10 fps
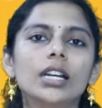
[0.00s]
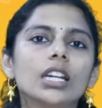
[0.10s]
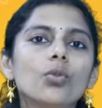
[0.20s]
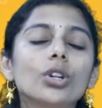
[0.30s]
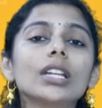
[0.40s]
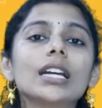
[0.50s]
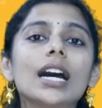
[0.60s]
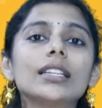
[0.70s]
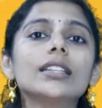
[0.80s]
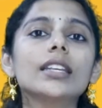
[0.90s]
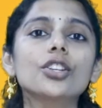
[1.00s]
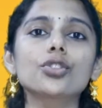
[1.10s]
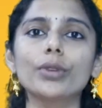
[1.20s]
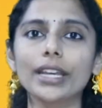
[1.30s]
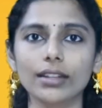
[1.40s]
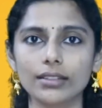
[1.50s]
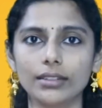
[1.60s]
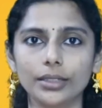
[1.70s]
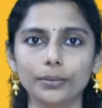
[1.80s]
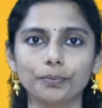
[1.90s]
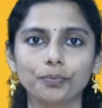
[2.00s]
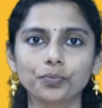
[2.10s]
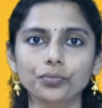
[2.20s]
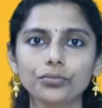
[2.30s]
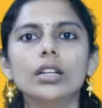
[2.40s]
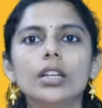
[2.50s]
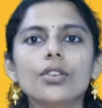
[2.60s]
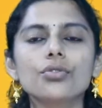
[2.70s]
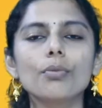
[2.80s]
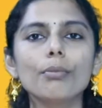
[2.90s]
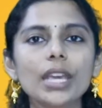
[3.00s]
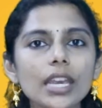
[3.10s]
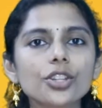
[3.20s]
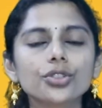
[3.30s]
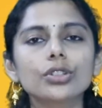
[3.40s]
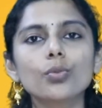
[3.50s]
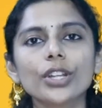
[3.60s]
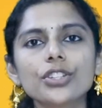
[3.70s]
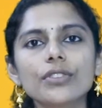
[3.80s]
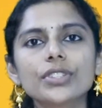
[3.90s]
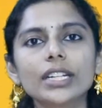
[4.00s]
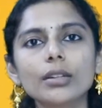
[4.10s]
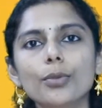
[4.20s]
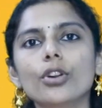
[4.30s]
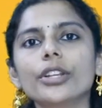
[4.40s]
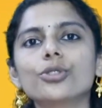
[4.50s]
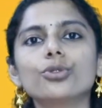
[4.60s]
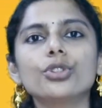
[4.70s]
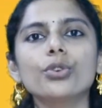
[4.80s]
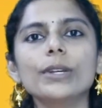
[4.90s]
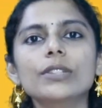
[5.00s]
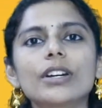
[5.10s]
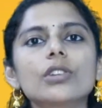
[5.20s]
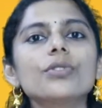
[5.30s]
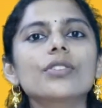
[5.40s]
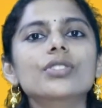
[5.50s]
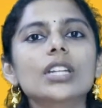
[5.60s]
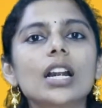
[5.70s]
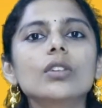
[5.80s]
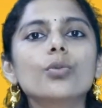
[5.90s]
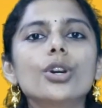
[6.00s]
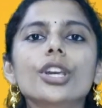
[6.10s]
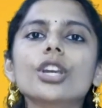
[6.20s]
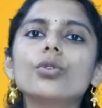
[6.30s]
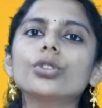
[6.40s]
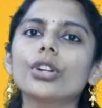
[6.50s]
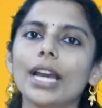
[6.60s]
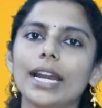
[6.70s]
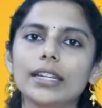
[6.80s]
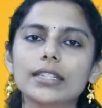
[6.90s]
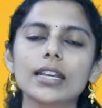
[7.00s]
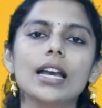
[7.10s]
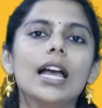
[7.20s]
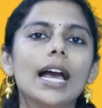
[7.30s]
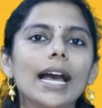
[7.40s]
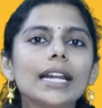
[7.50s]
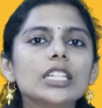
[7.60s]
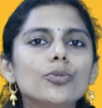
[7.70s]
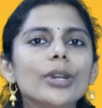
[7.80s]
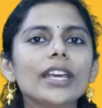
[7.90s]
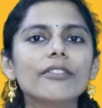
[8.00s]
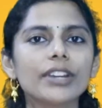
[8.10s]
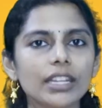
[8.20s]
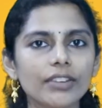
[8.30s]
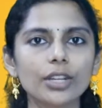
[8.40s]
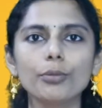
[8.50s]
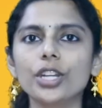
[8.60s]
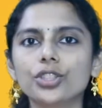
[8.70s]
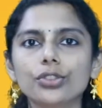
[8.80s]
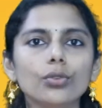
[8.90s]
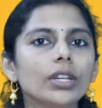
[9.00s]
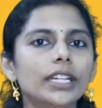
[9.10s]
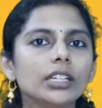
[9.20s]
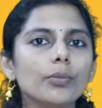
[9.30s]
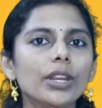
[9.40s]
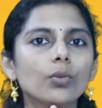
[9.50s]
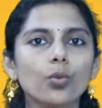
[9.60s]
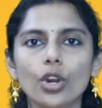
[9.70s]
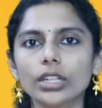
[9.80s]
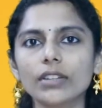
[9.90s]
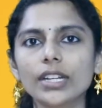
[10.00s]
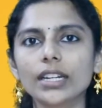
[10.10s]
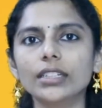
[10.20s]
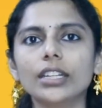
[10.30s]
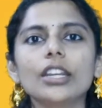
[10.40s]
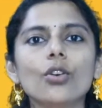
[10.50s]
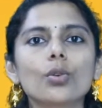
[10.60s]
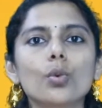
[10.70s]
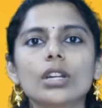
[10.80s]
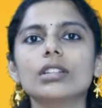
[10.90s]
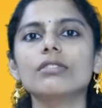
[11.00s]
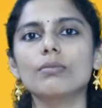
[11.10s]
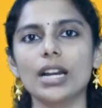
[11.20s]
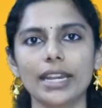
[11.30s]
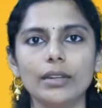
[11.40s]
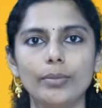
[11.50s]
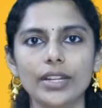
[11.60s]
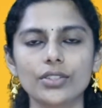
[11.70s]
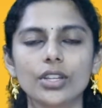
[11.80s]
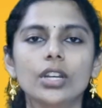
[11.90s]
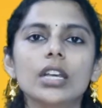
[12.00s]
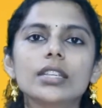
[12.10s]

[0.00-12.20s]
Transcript: Now, what are the other things should I consider? So make sure once you have sent the products to the US warehouse, you have start working out on ads. Ads play a very major role, let it be in whatever country or whatever marketplace.